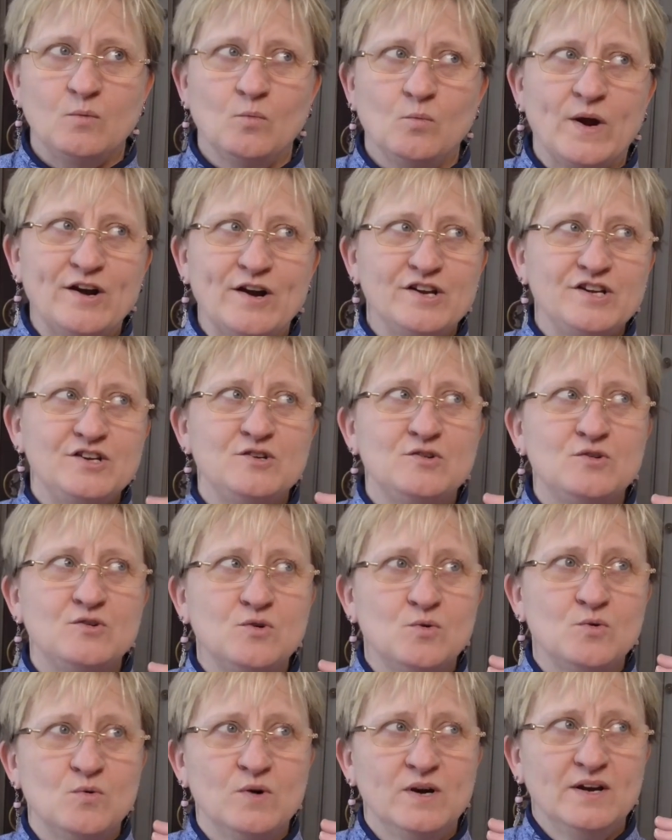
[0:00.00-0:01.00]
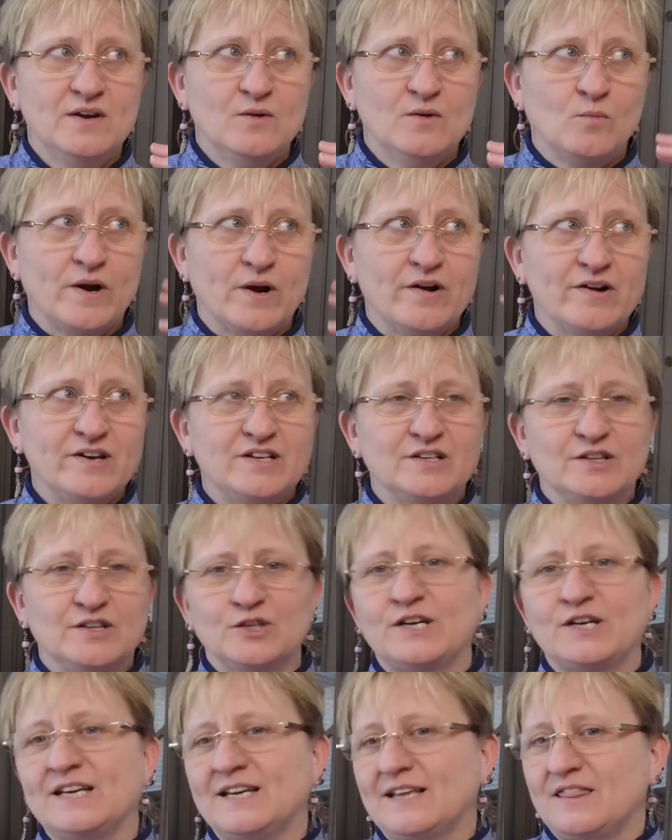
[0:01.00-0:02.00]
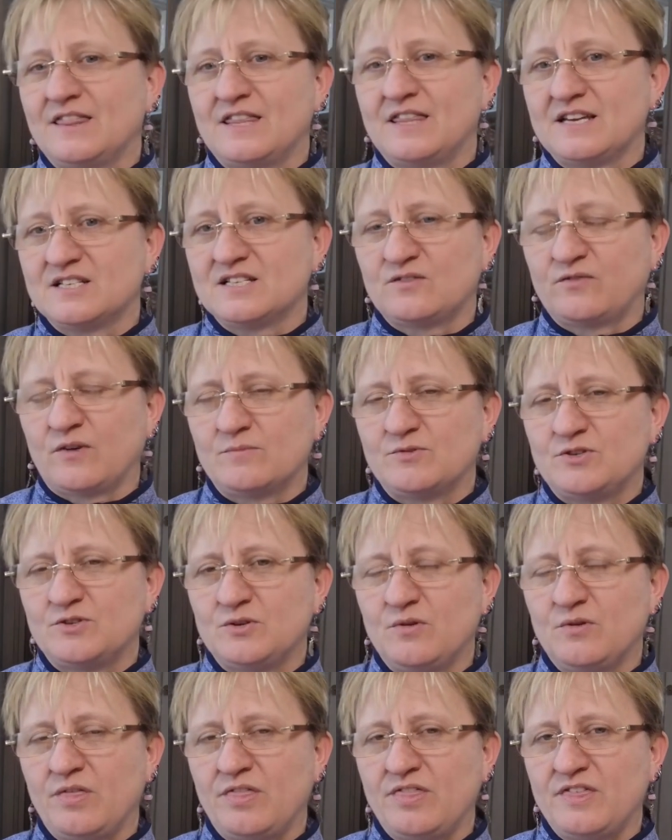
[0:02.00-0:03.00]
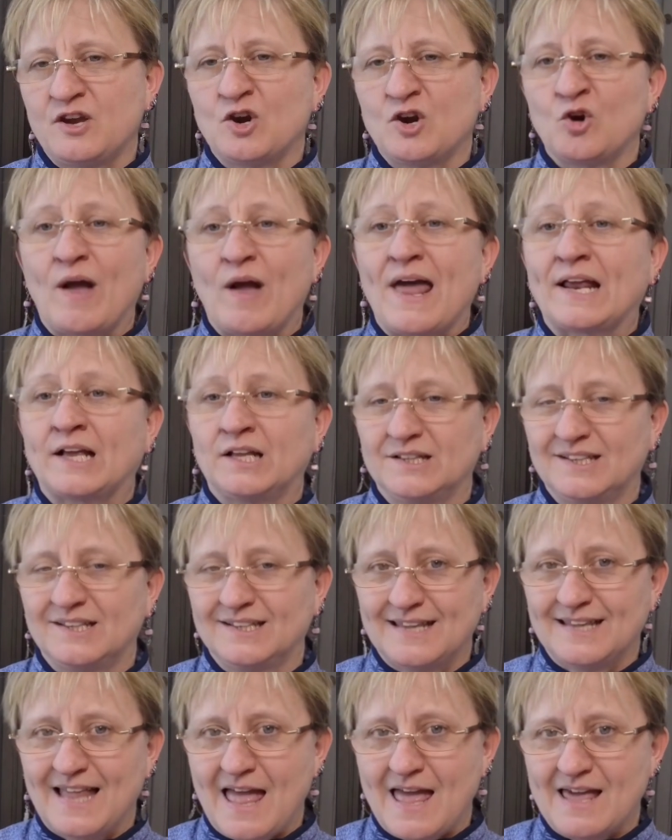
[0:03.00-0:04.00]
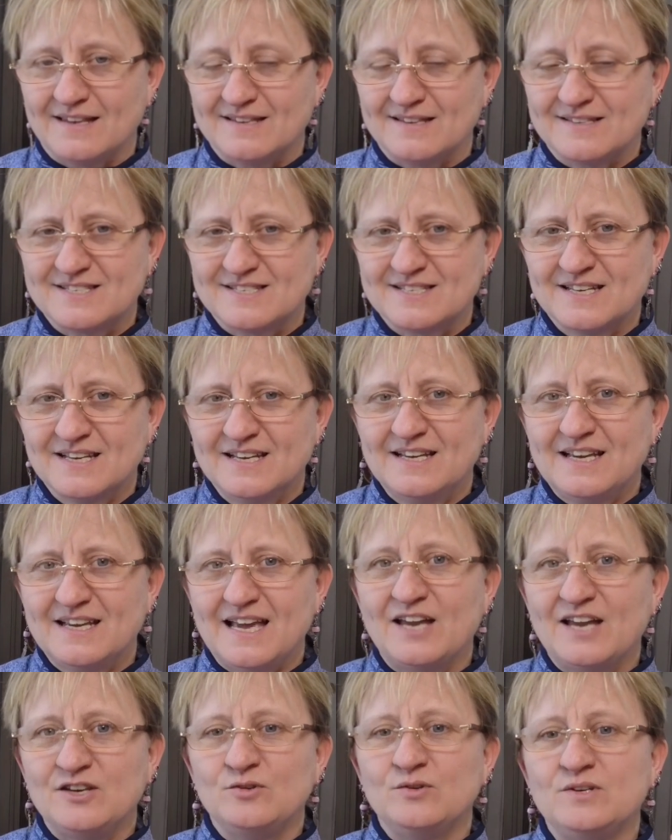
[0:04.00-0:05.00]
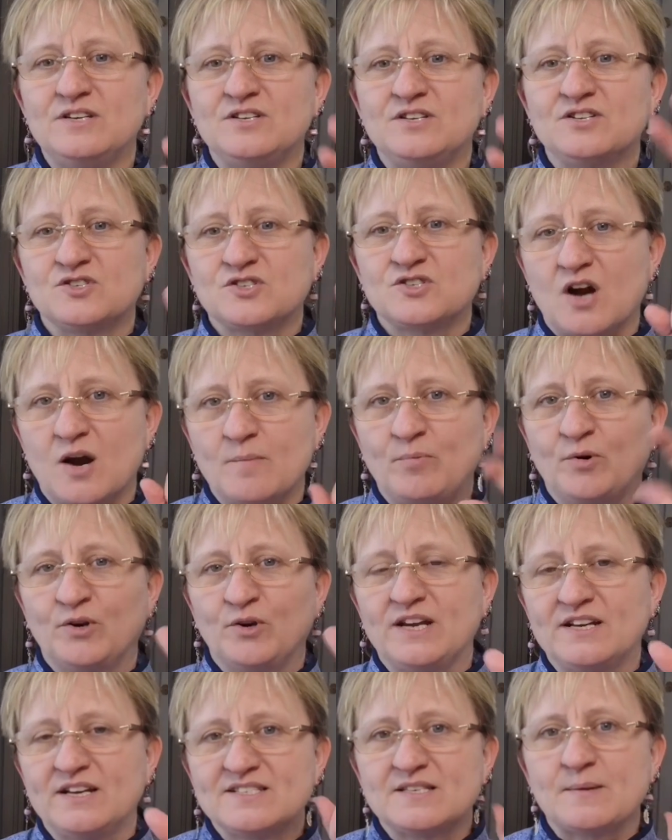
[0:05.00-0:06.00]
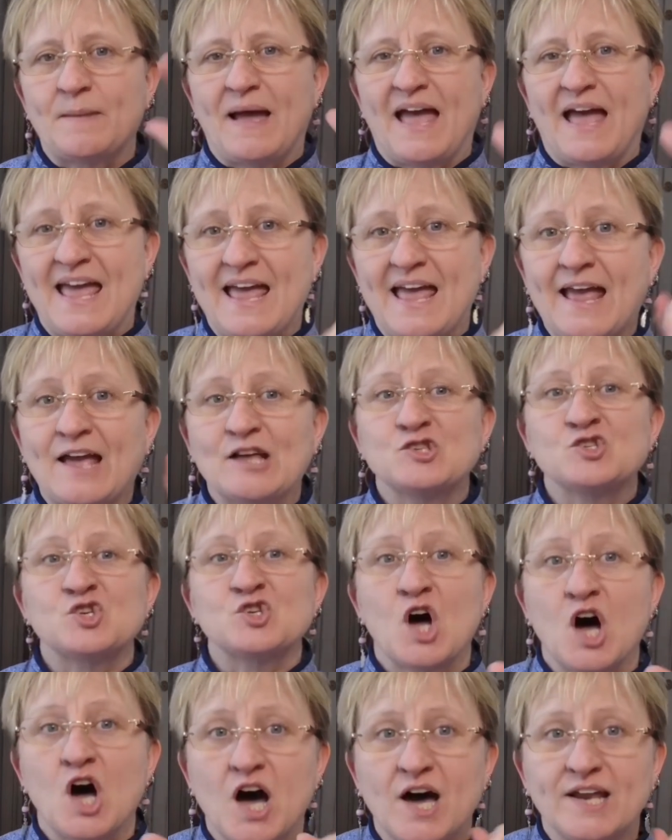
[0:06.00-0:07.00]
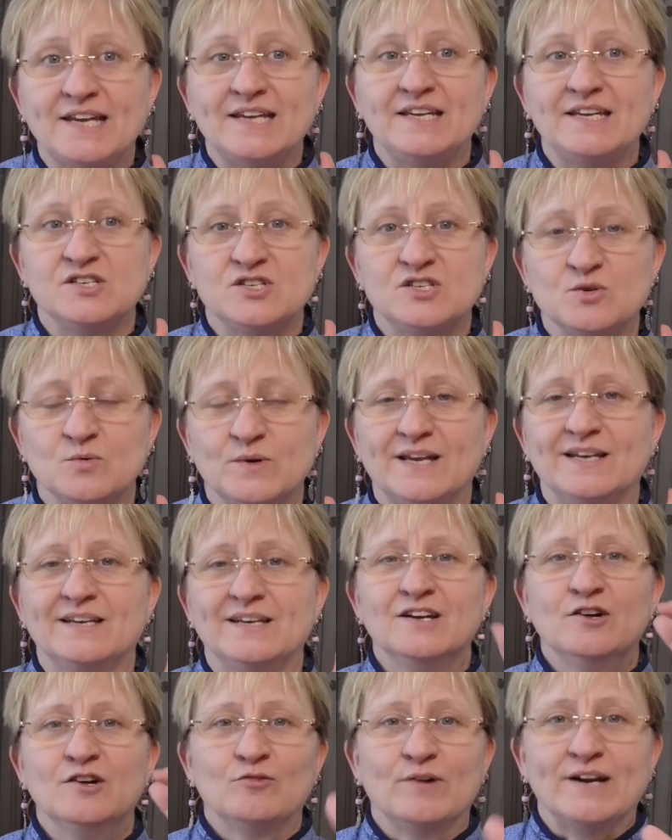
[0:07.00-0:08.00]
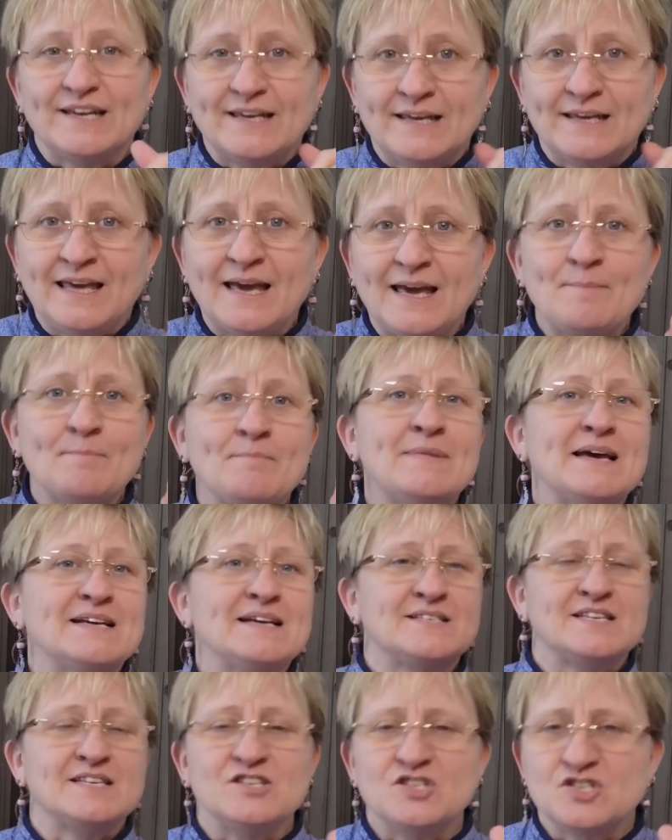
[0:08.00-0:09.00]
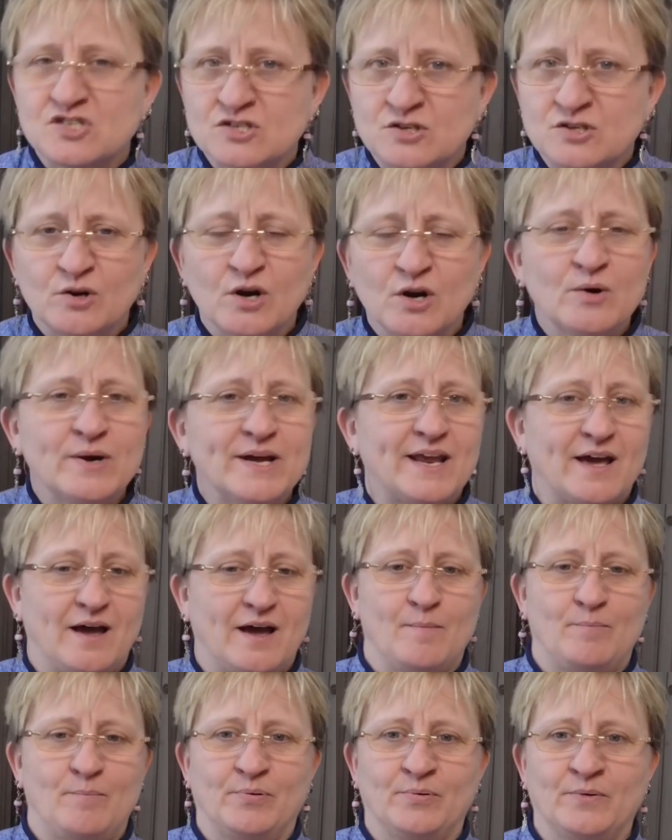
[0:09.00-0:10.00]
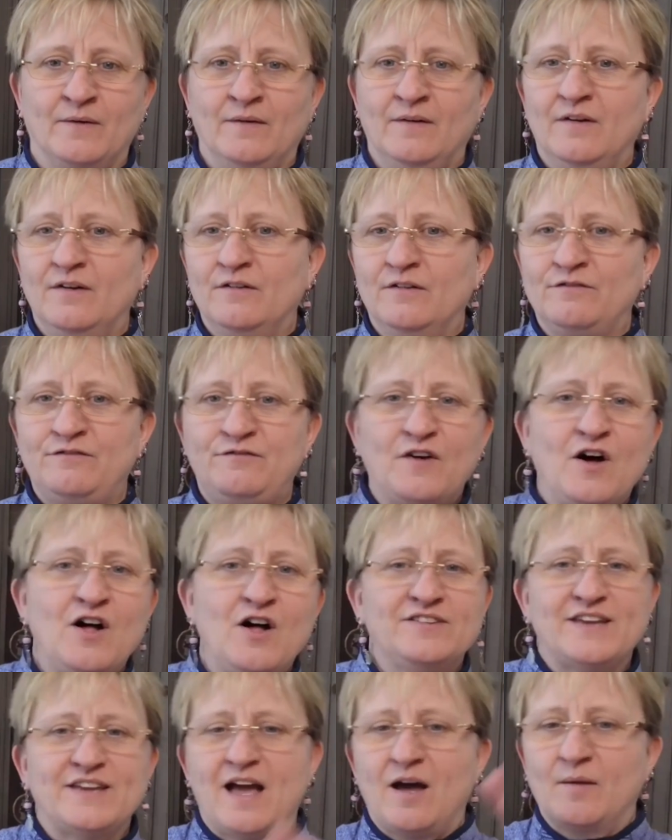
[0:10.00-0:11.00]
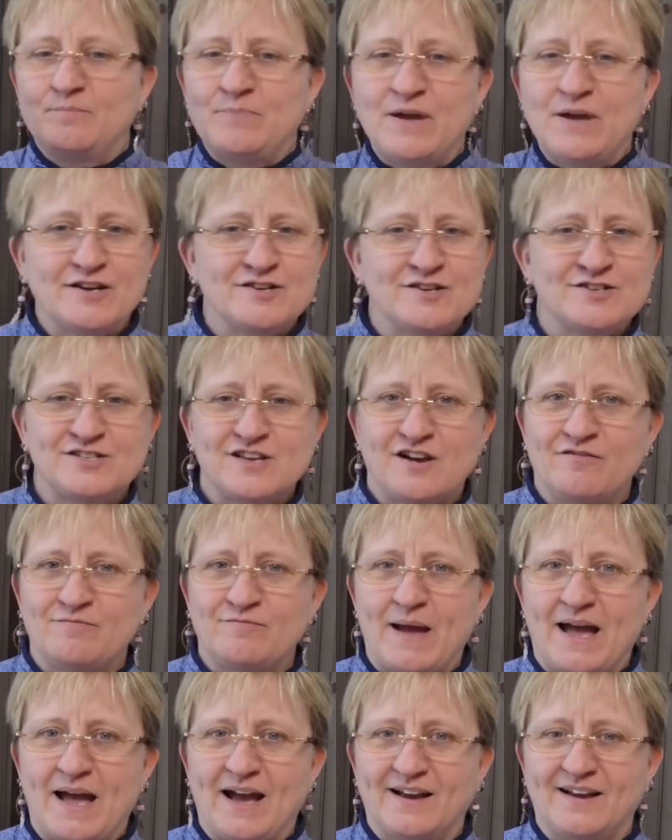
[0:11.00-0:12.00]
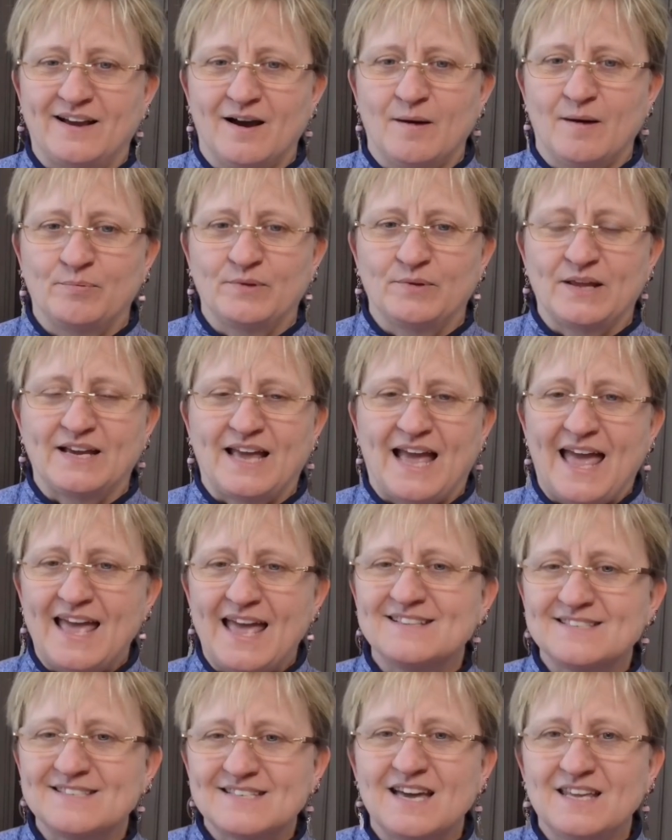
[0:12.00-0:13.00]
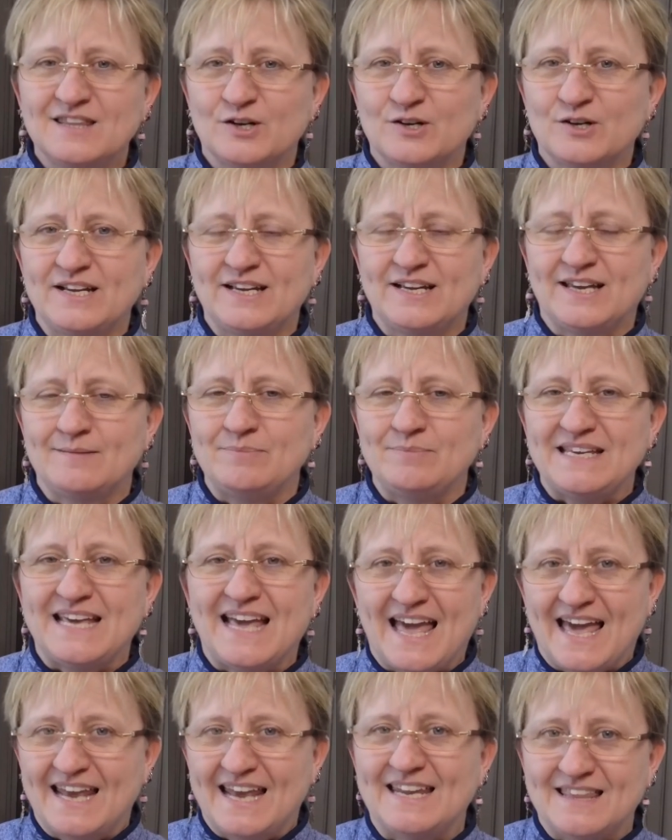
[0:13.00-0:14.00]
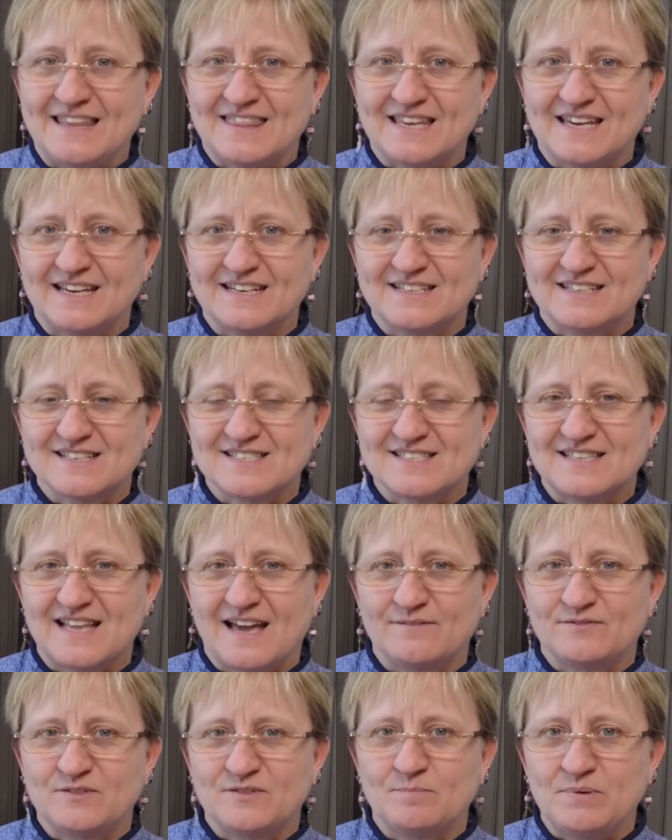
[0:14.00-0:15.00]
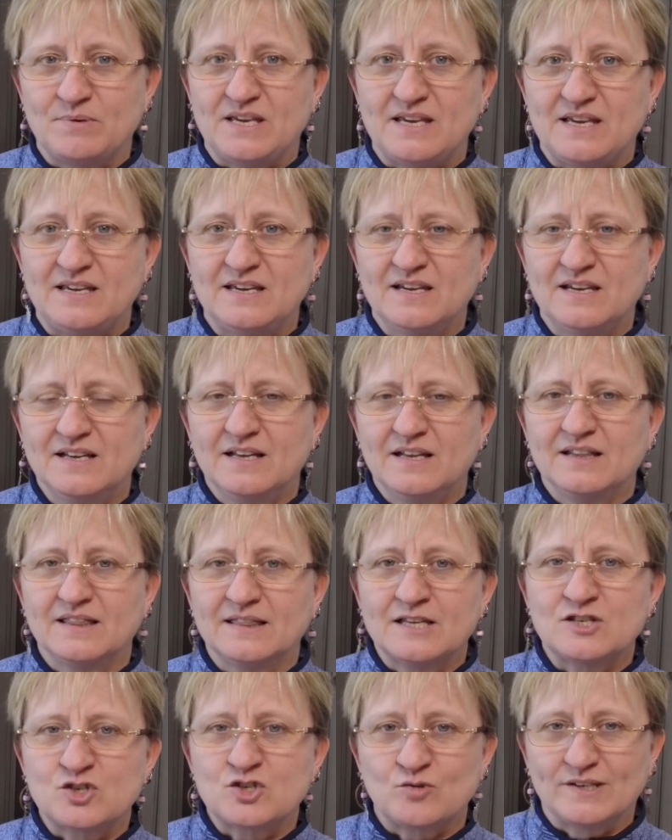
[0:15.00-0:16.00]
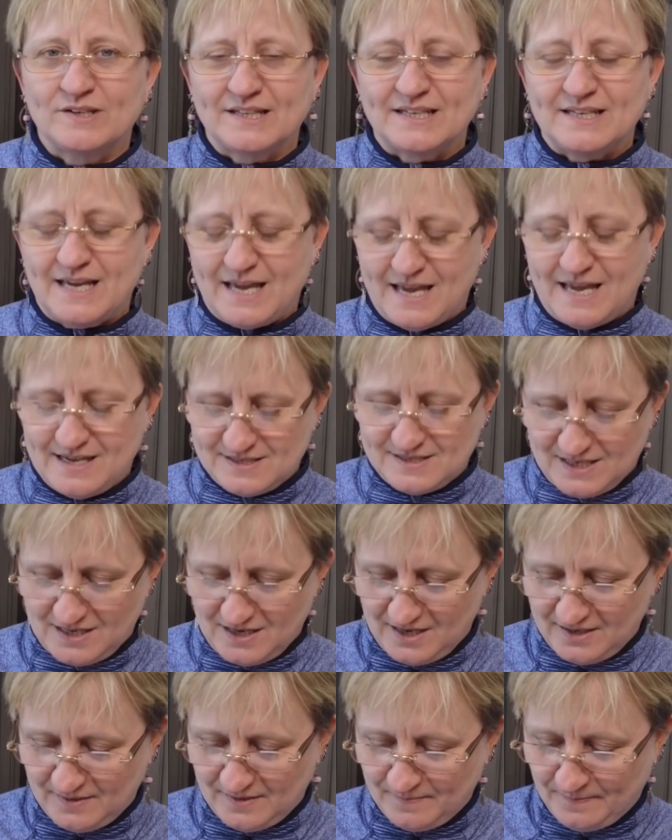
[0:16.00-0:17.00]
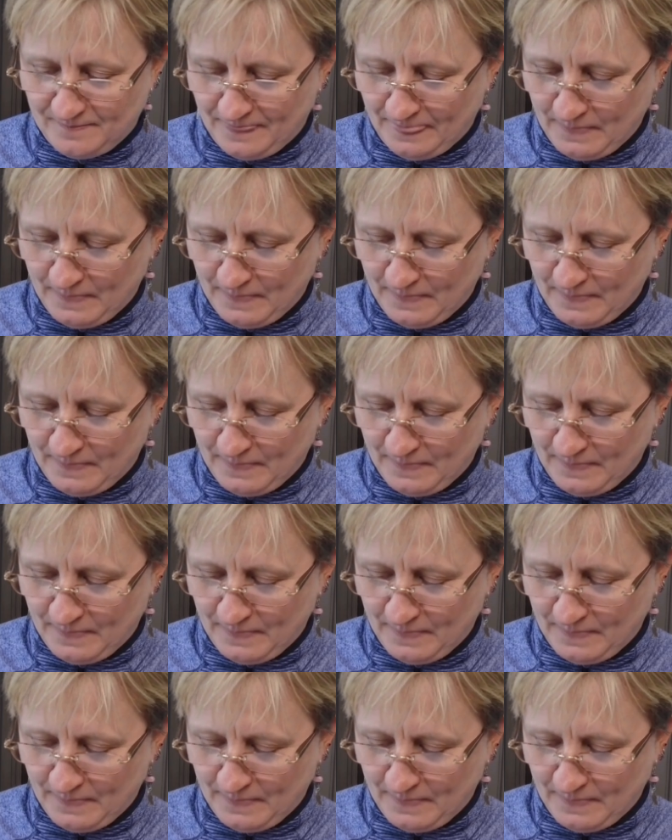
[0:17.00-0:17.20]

Where are you looking at things from too theoretical a lens, and you need to start putting some hands-on into it, right? Get messy, screw it up, fall down, pick yourself back up. Like, hands-on learning can be anything. It doesn't have to be literally hands-on.